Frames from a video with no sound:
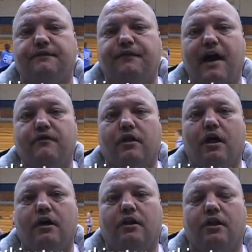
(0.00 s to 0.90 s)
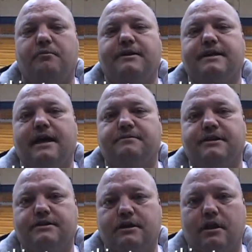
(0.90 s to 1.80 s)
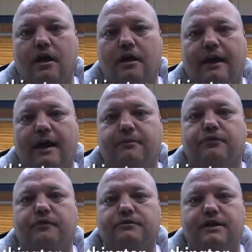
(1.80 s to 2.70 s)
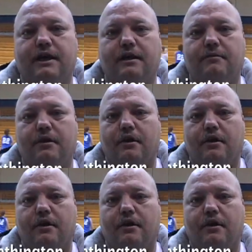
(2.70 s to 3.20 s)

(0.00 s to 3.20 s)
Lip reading: 5 o'clock Columbia time, 6 o'clock Campbellsville time.